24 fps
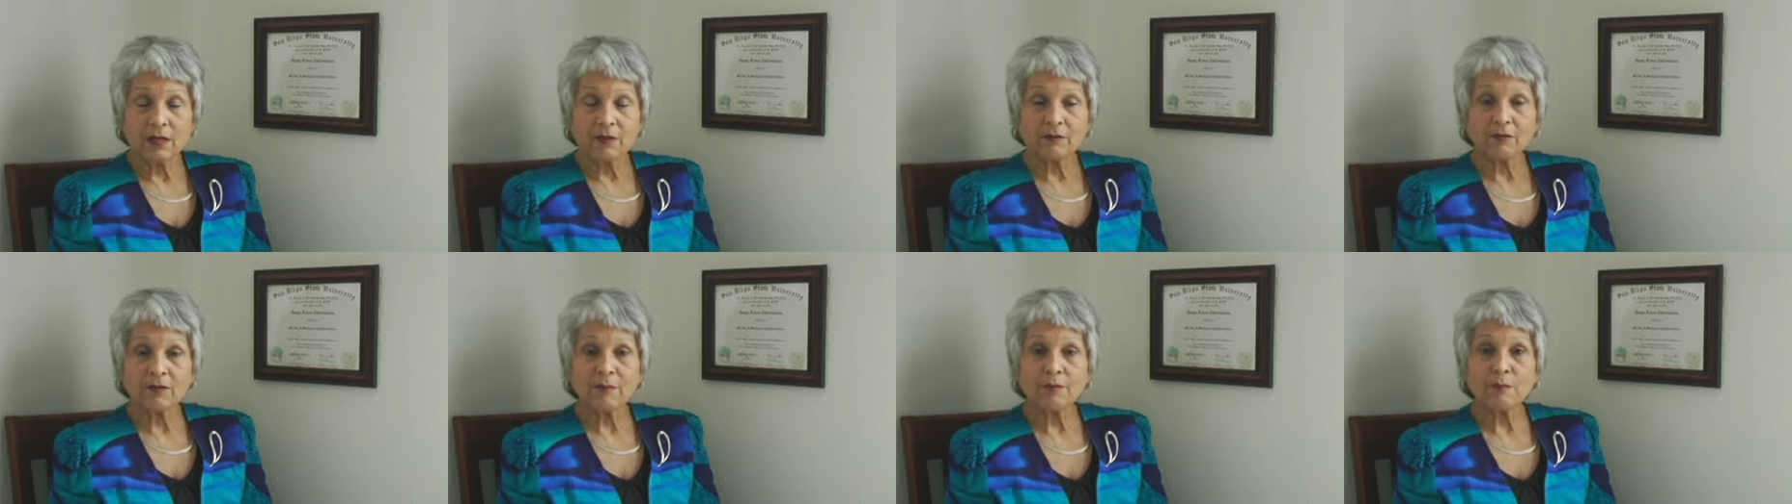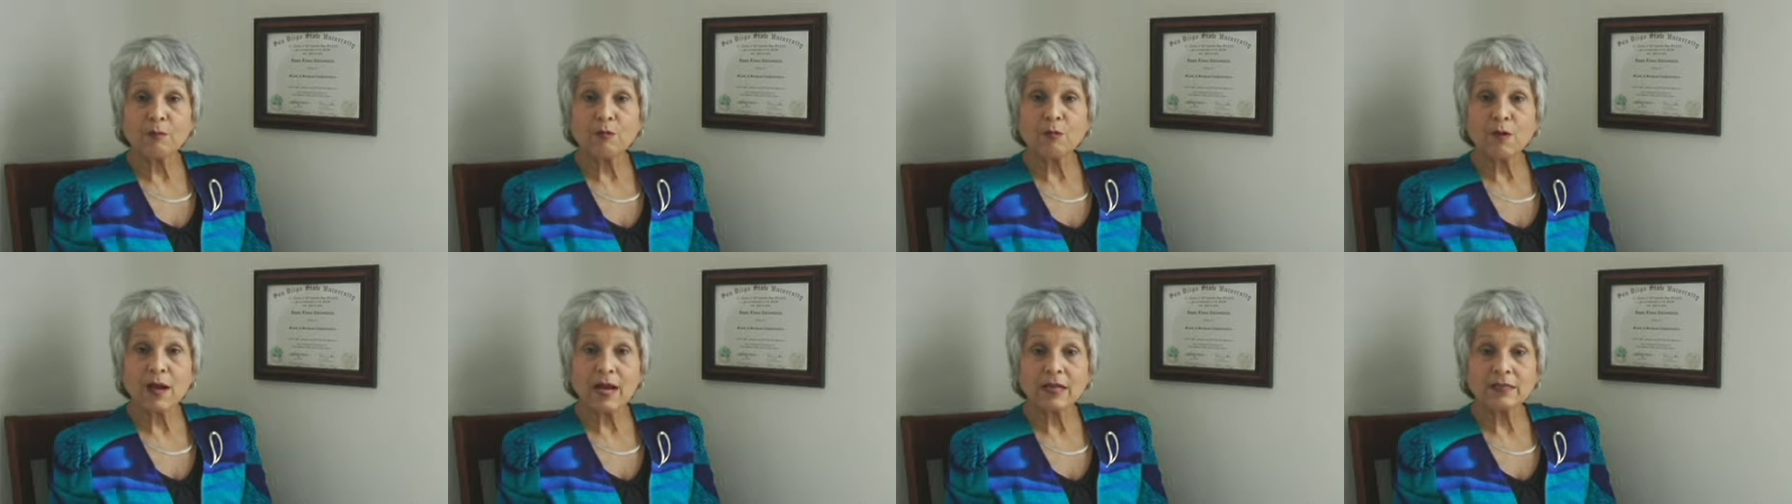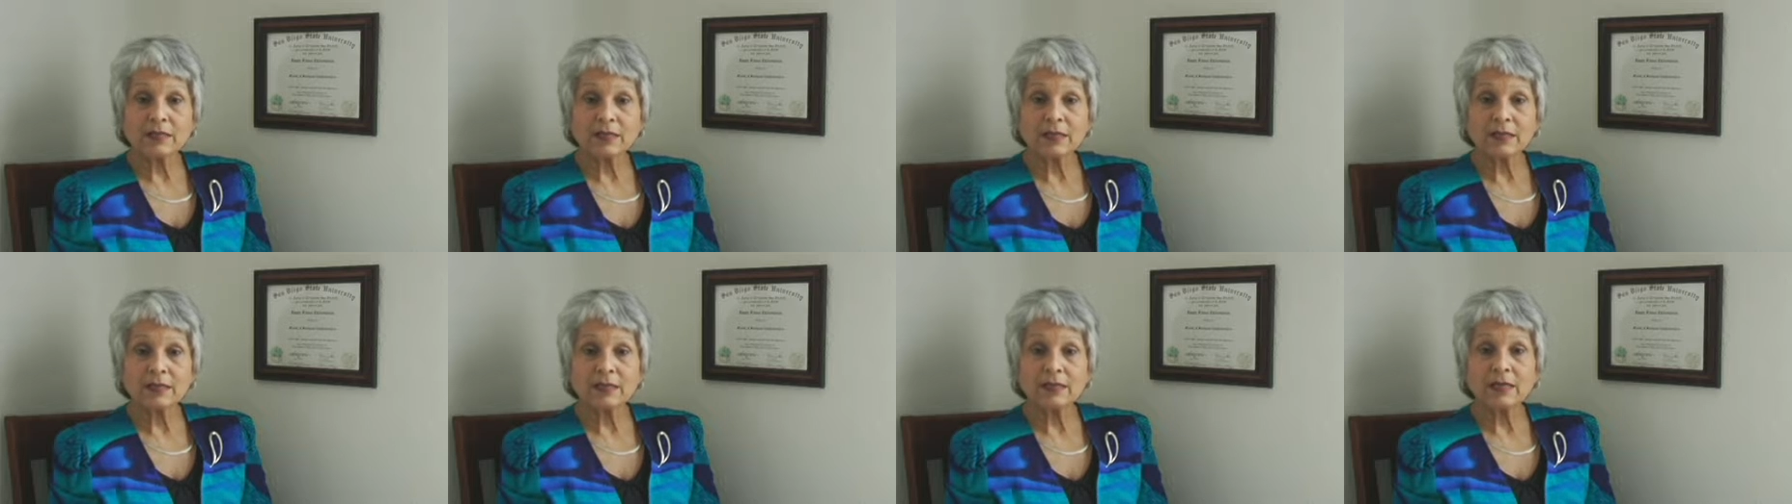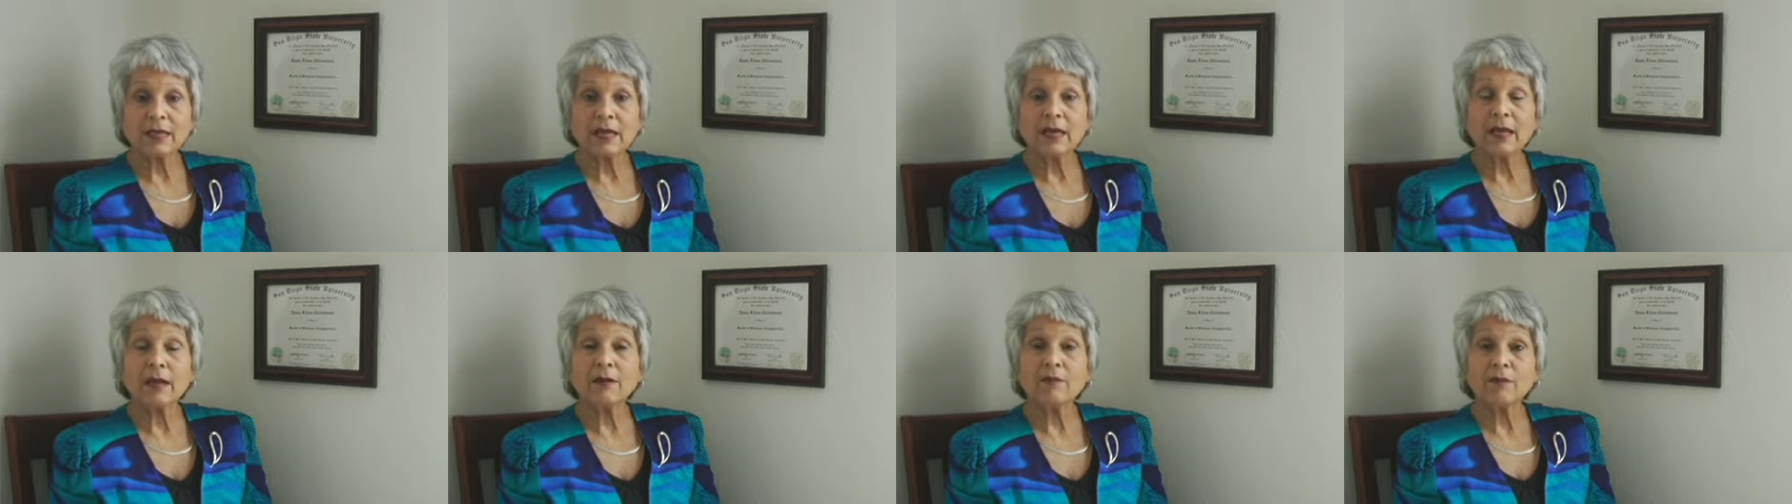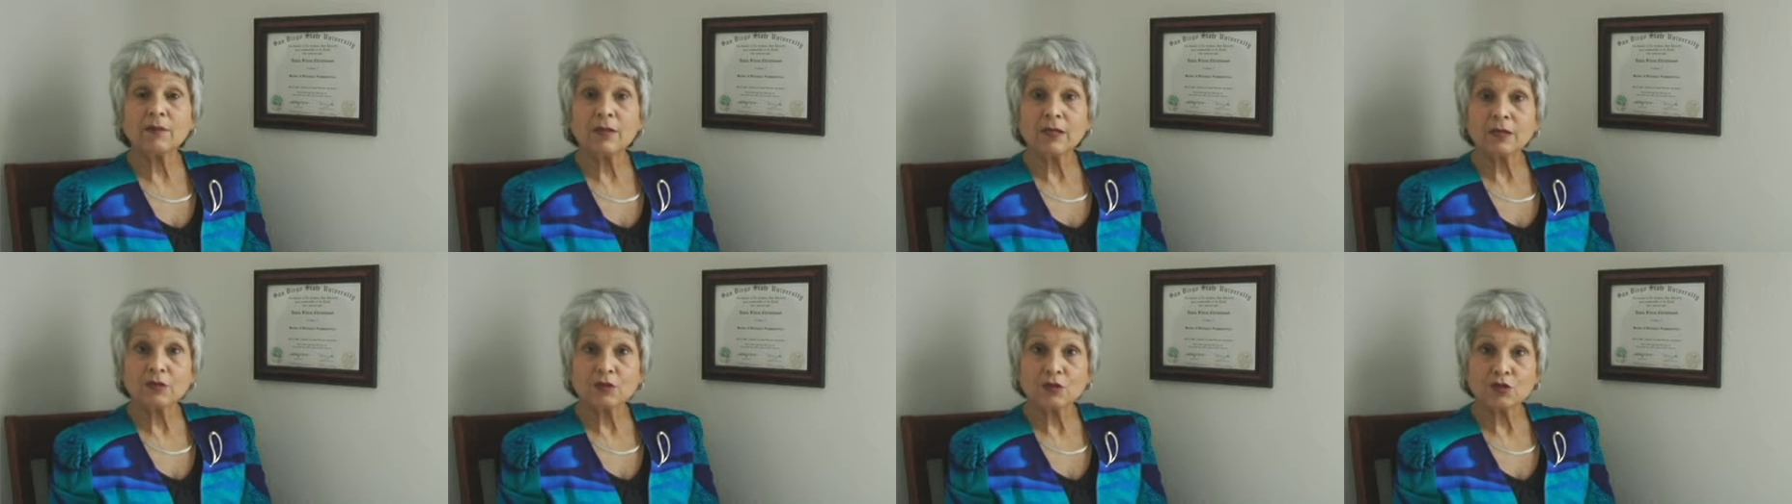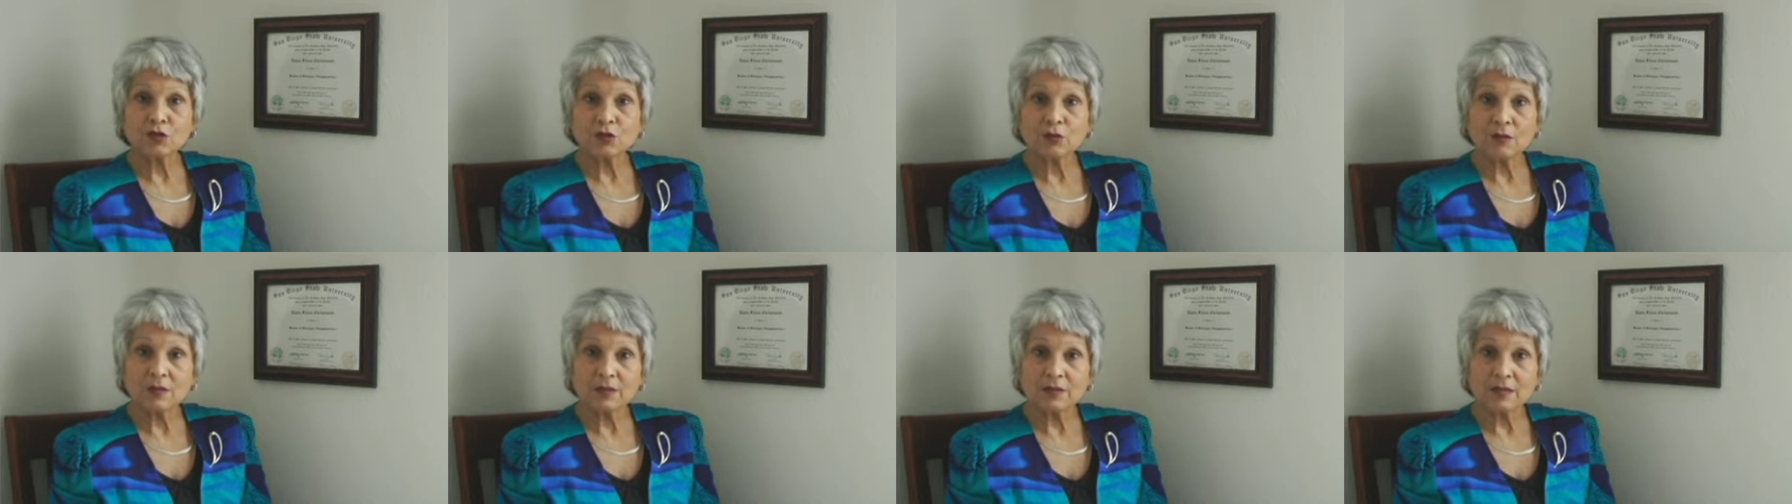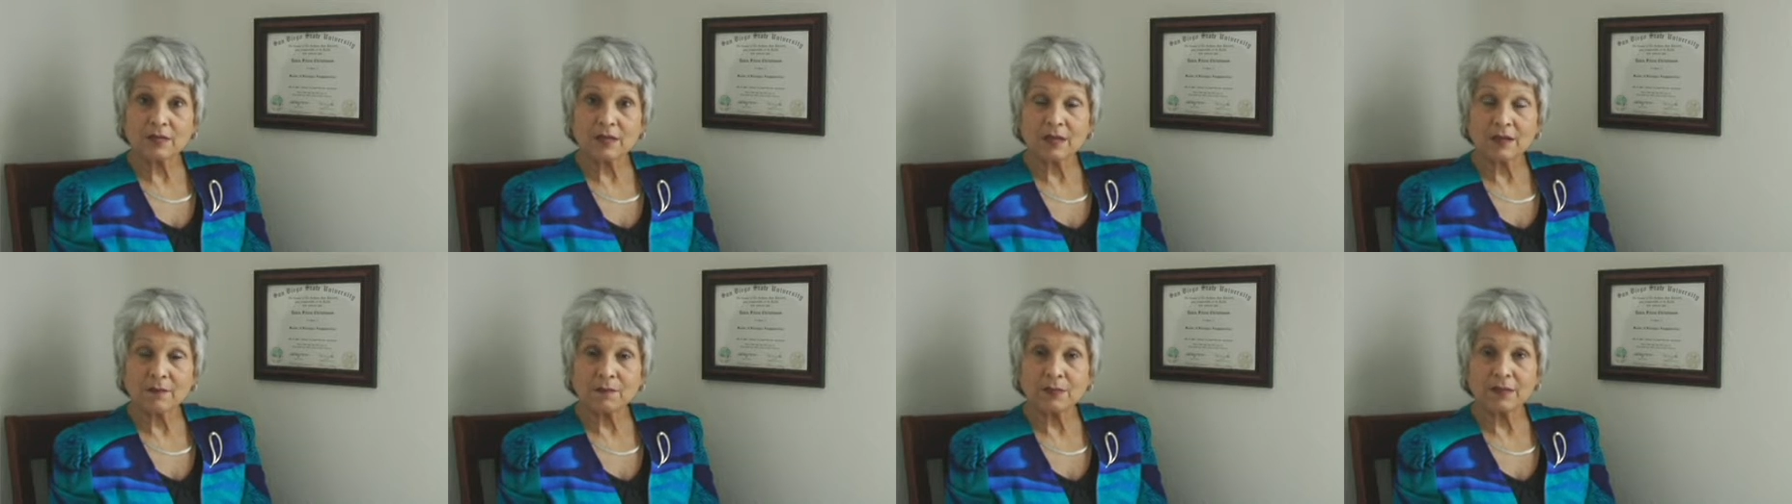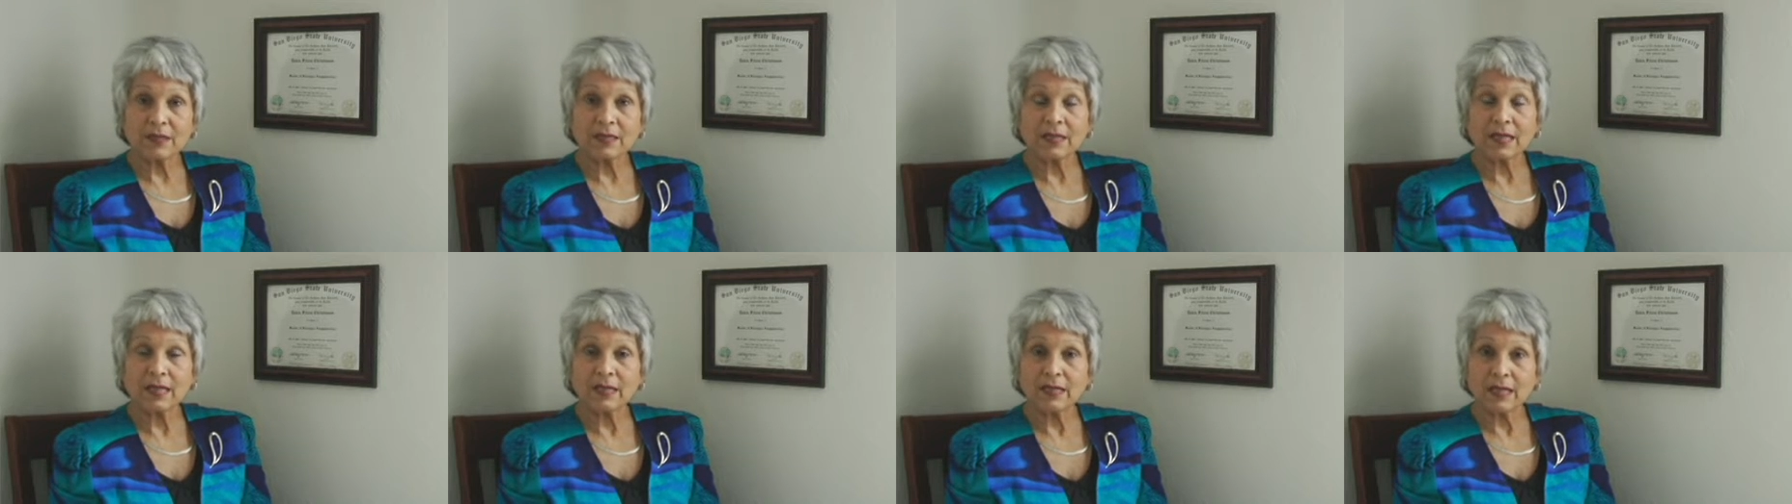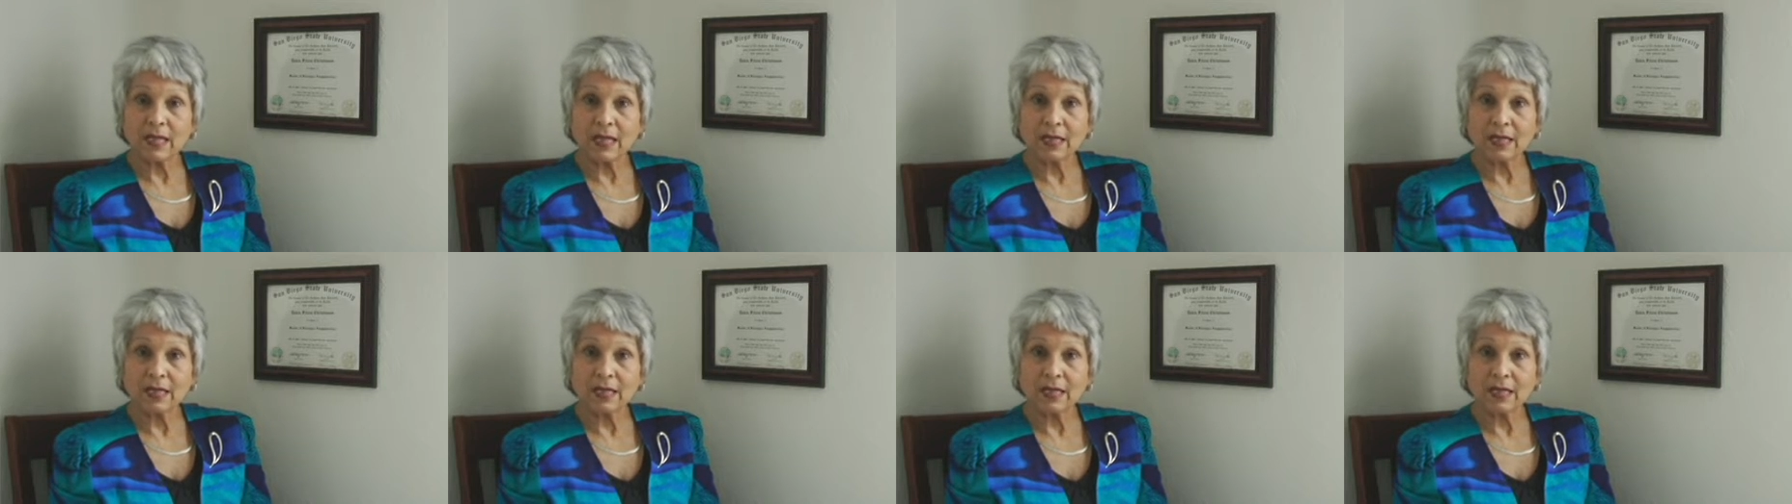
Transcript: from practically every insurance company and